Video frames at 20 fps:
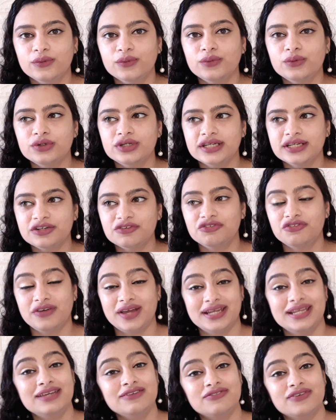who did
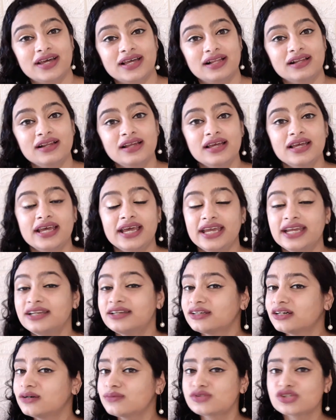very well in
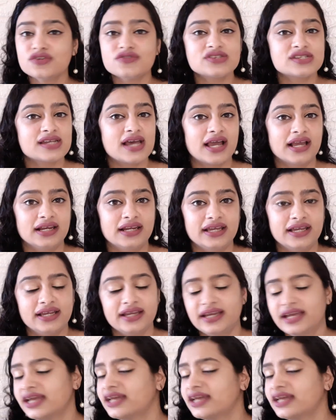terms of styling,